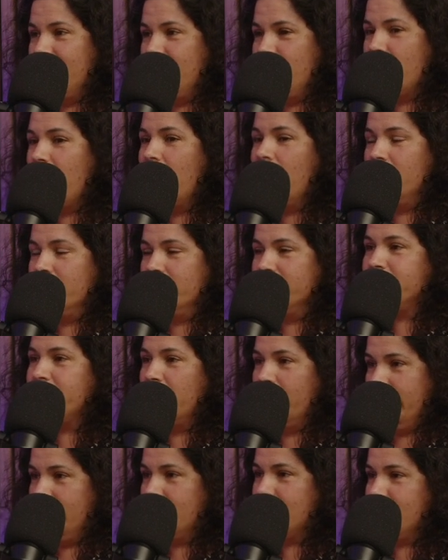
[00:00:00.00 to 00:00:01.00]
You can't
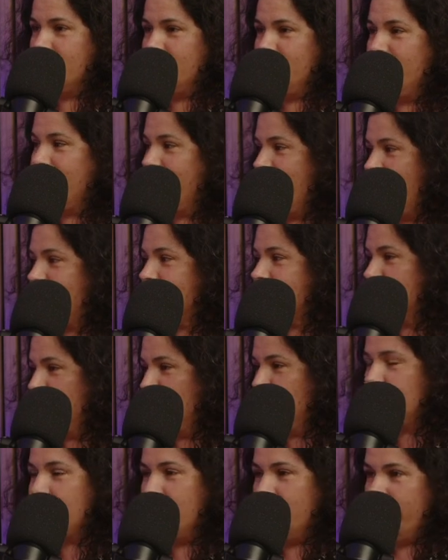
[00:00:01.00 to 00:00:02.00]
get a
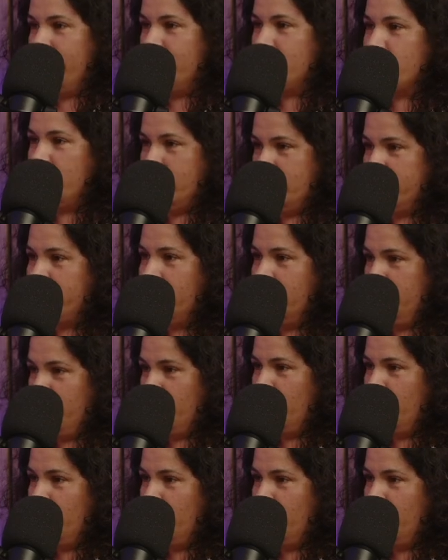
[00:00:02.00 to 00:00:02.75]
solution and then try to find the